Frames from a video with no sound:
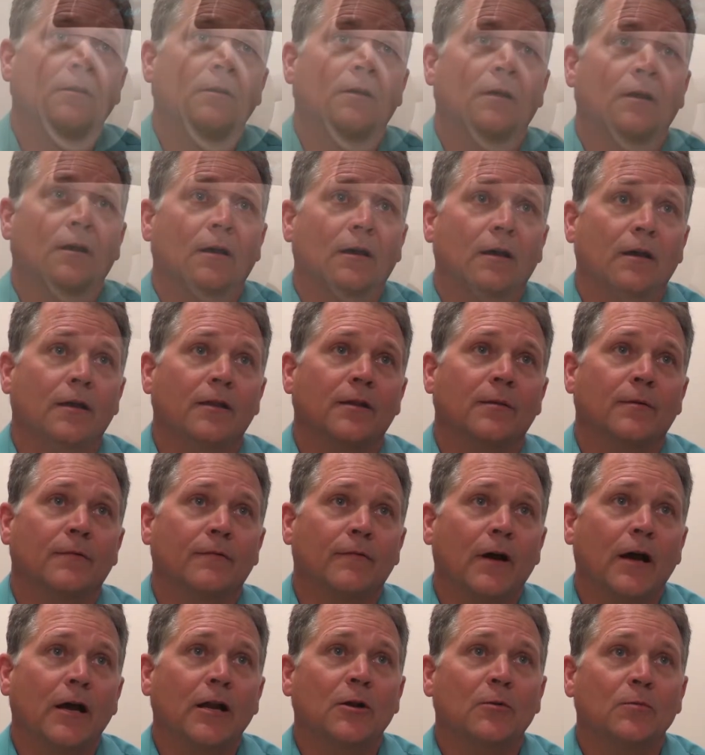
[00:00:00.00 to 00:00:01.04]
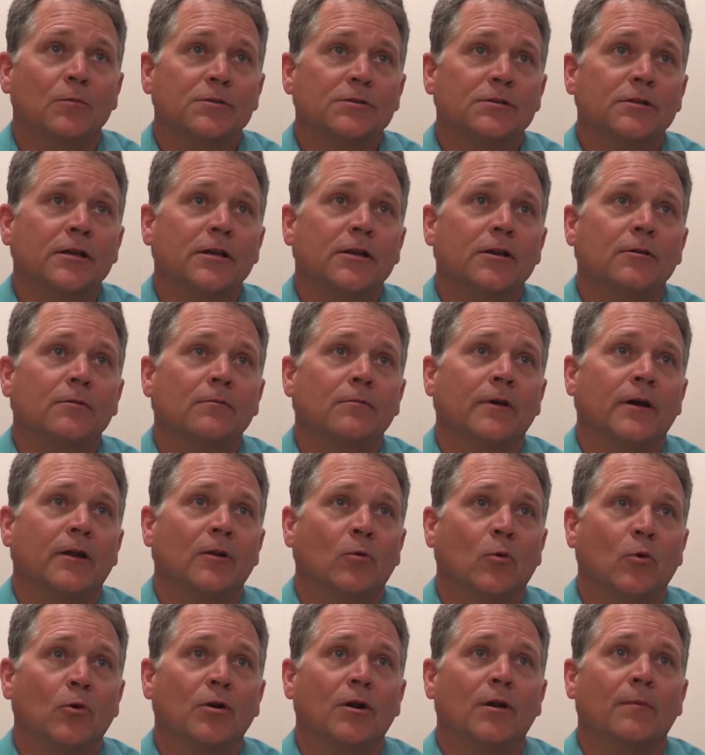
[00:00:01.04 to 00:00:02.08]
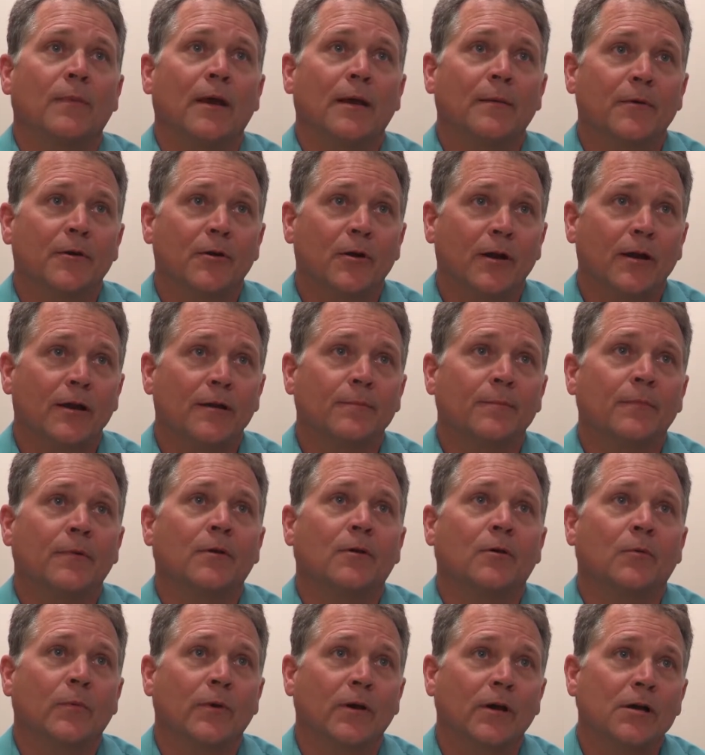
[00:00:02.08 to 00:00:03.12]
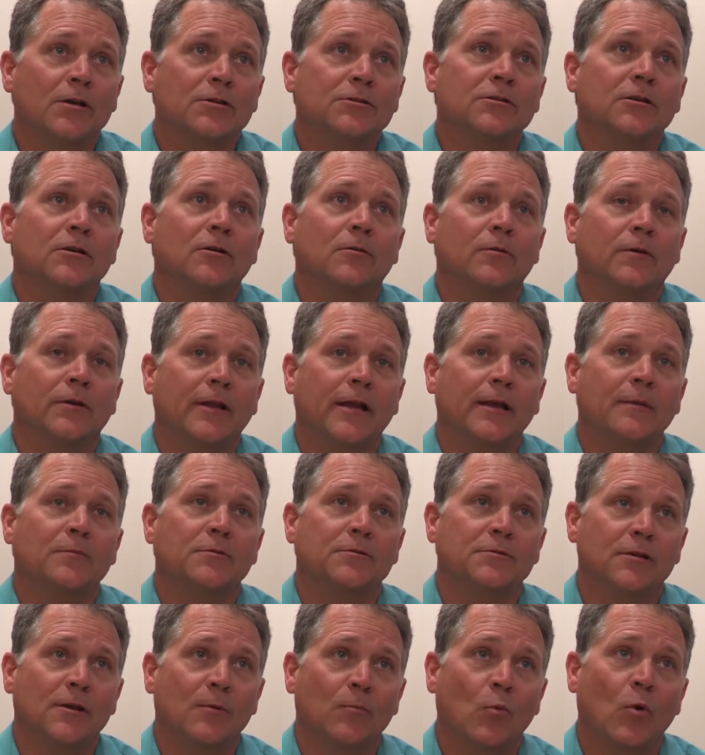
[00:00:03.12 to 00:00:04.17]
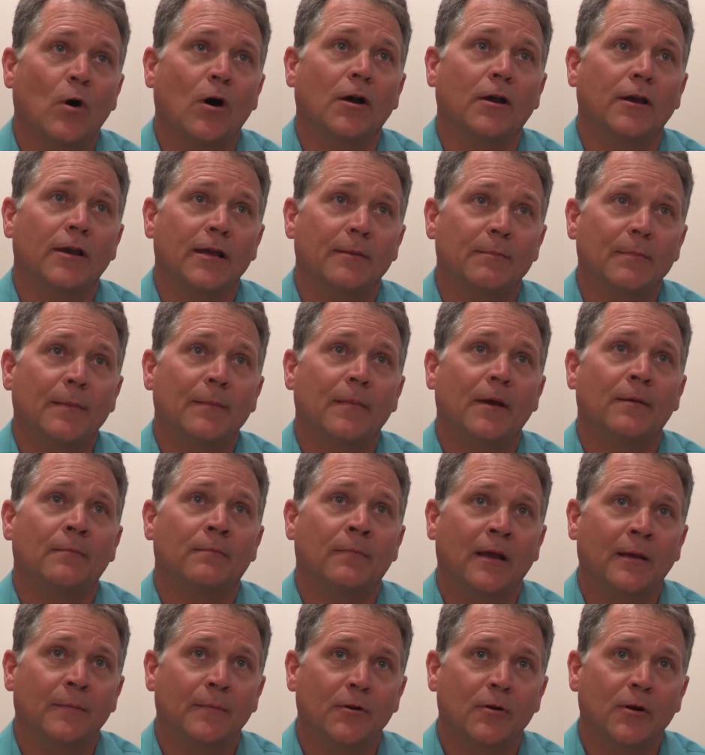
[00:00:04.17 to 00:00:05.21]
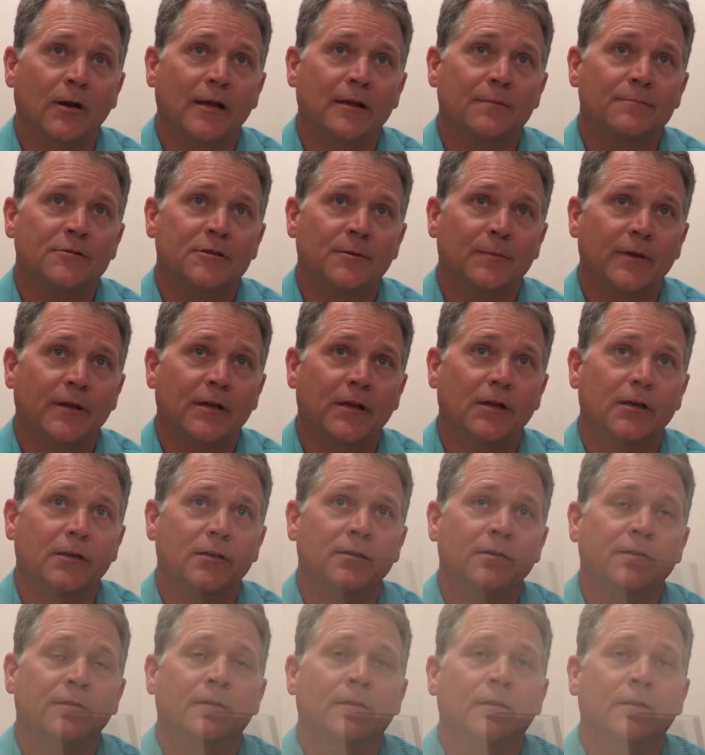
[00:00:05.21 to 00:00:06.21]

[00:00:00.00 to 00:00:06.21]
Uh, the provider will see you and order a mammogram. We also enable some walk-in mammograms to be done.